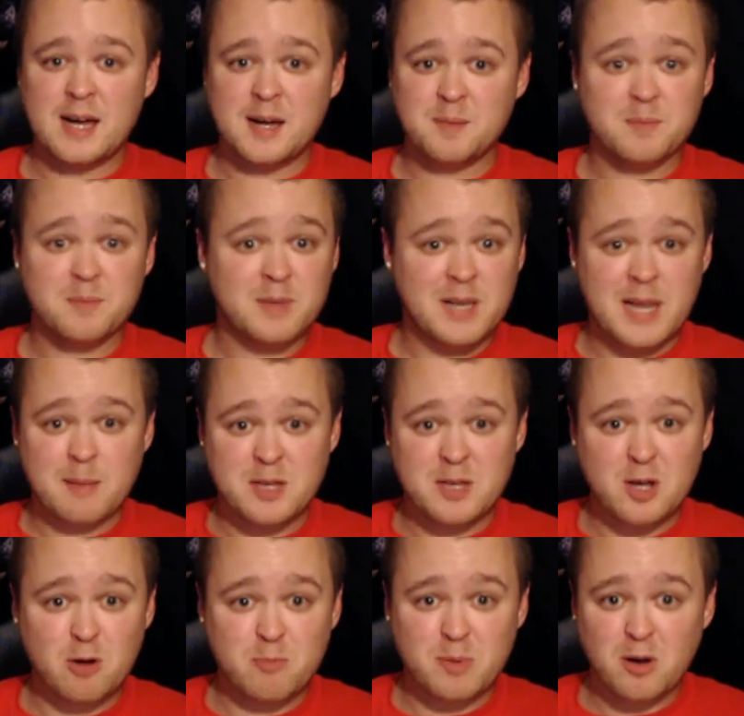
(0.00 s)
Um,
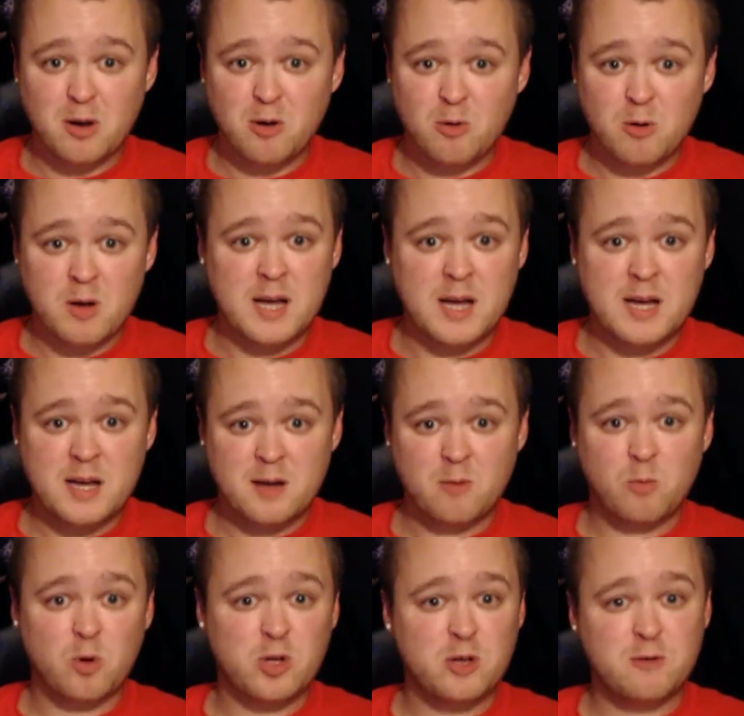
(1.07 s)
let me know below
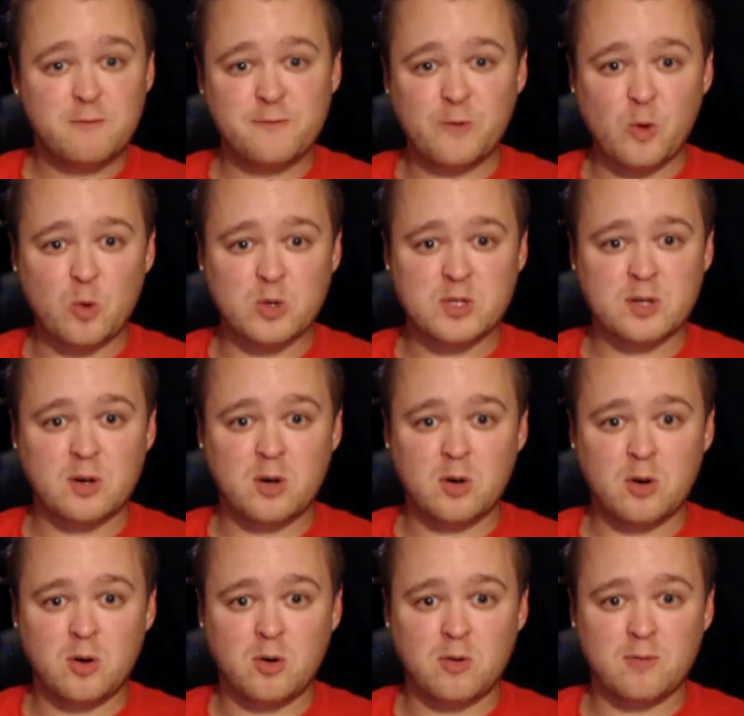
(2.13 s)
uh, what you thought
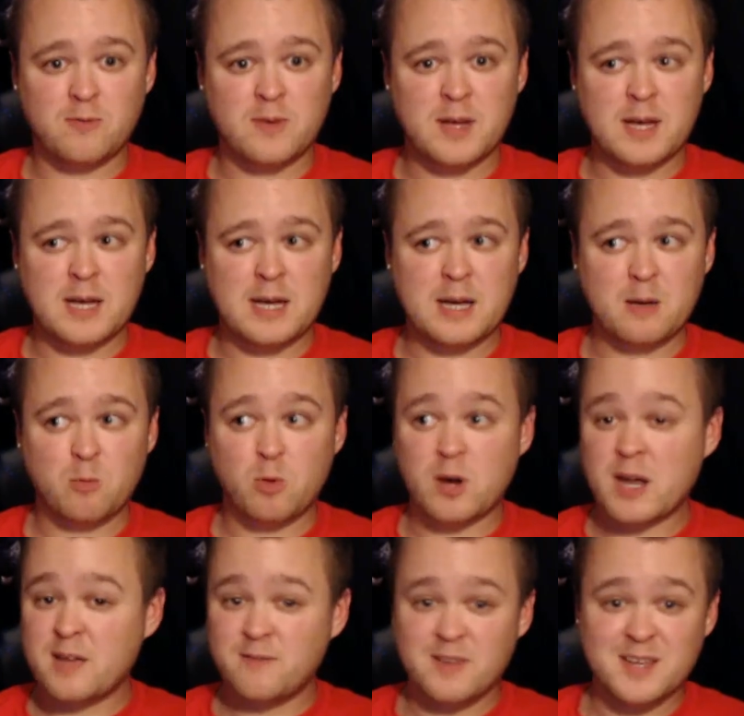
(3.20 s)
of uh,
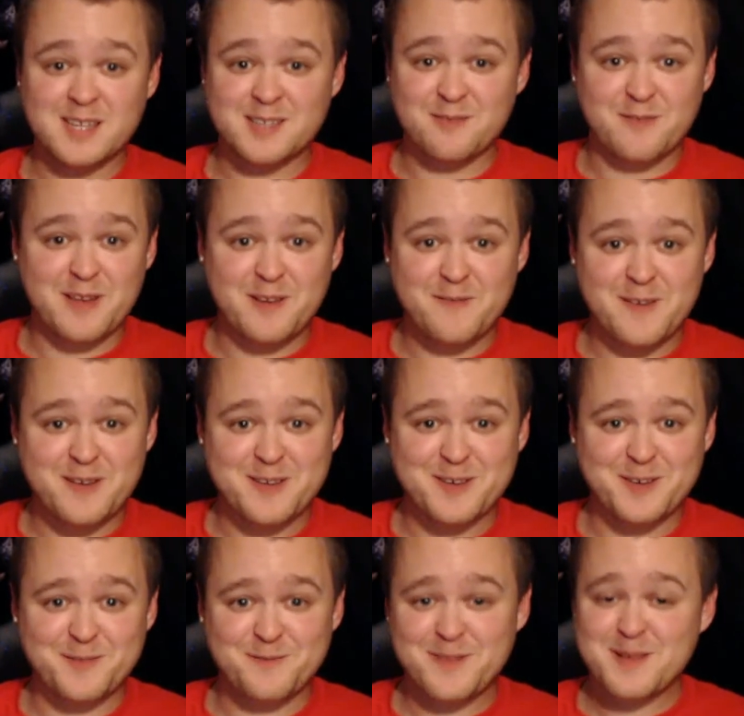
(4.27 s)
what I think is a very,
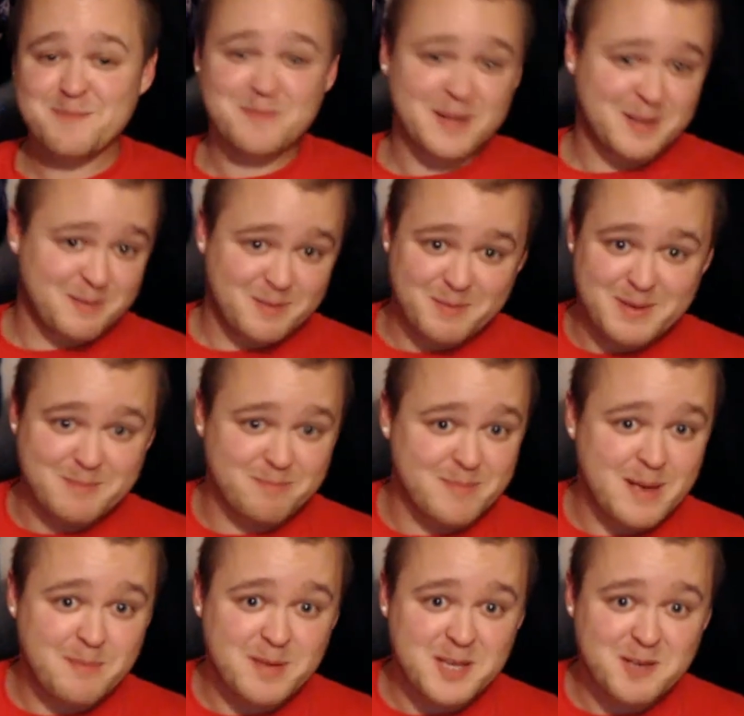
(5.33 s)
very good film. But I
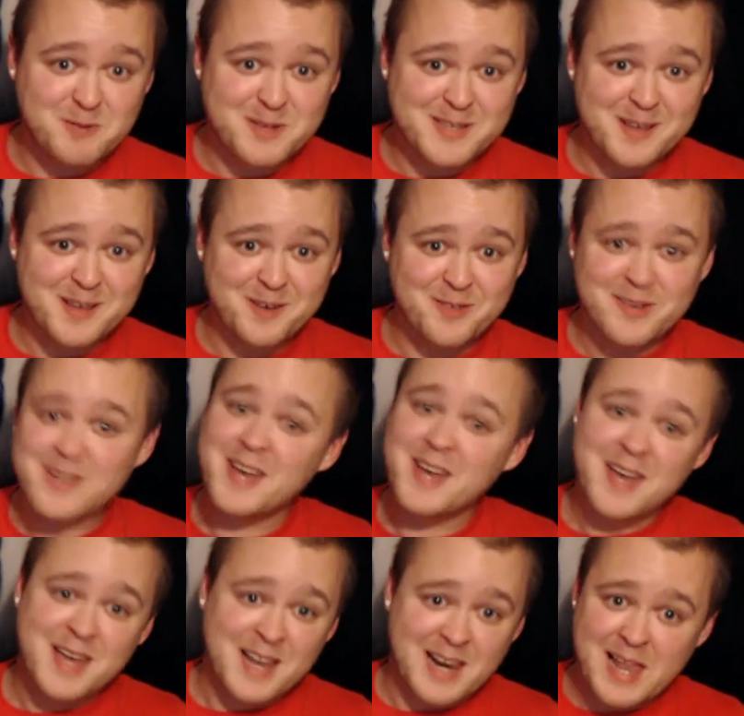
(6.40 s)
mean, maybe you
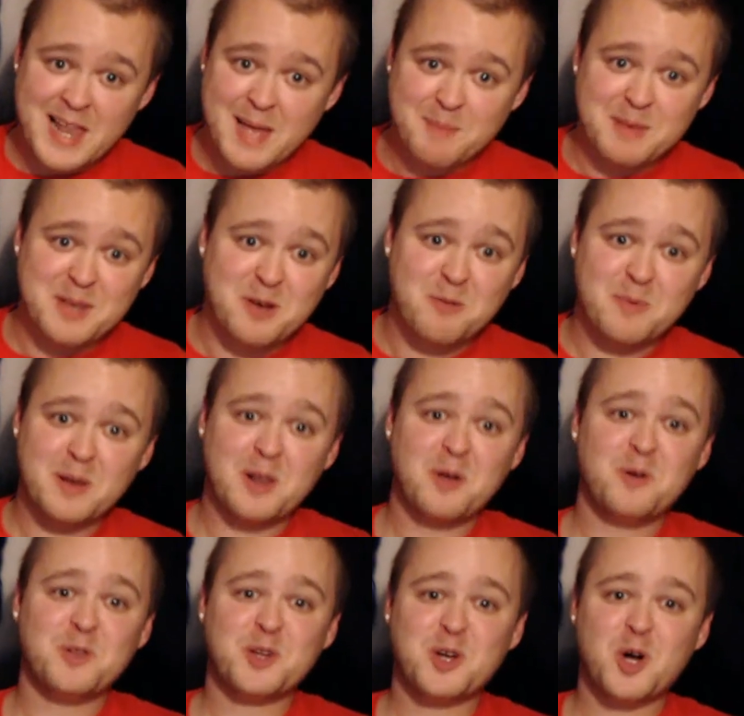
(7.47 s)
disagree. Let me know
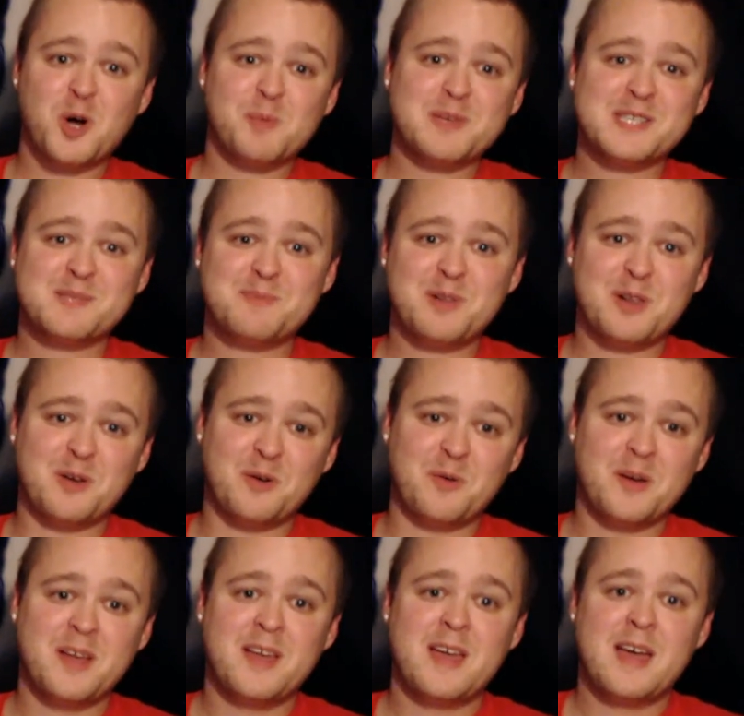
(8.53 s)
below in the comments
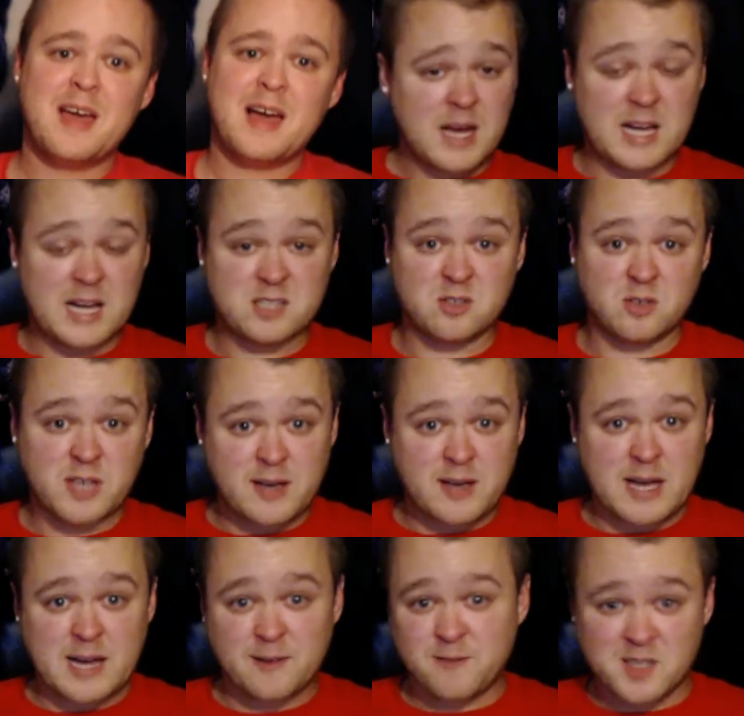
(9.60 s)
below. Uh, so yeah,
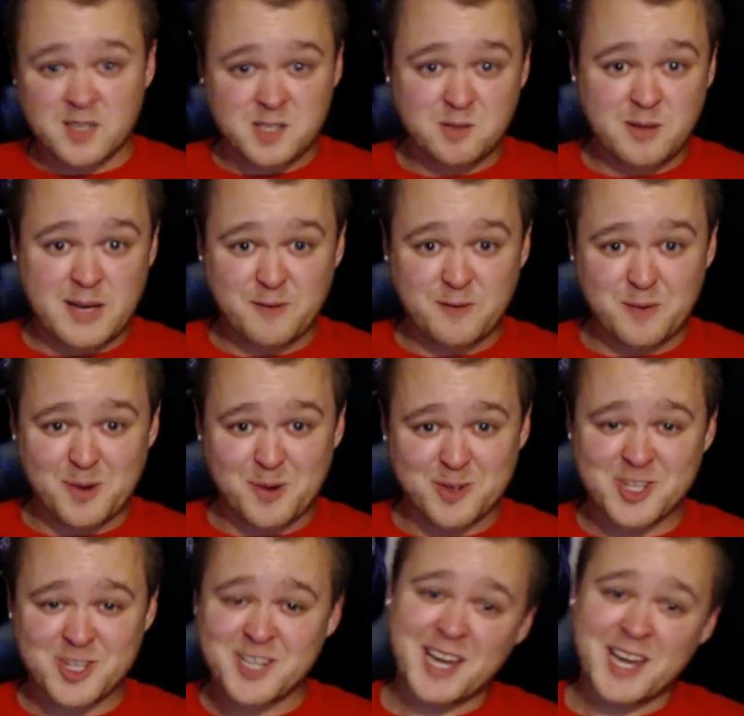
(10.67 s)
uh, thank you again for
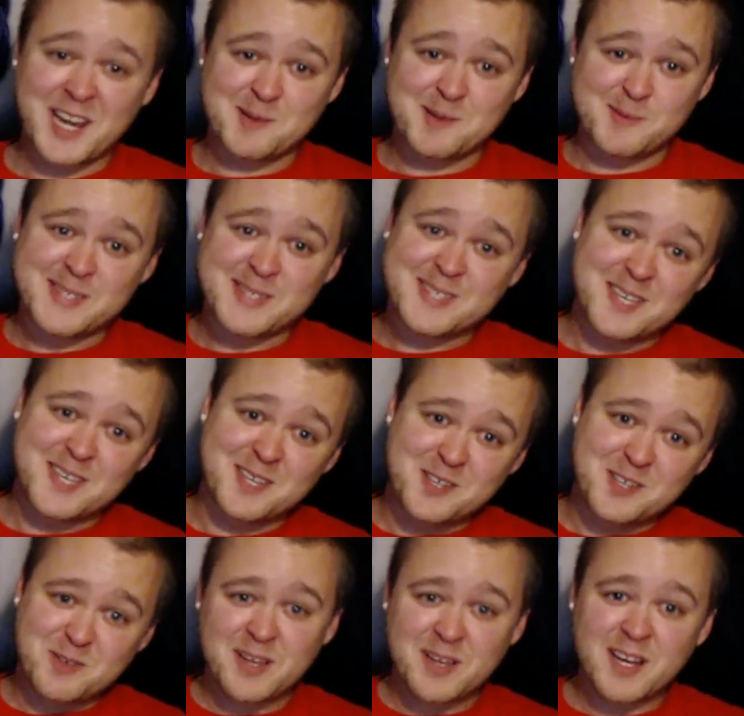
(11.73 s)
watching, and I will be seeing you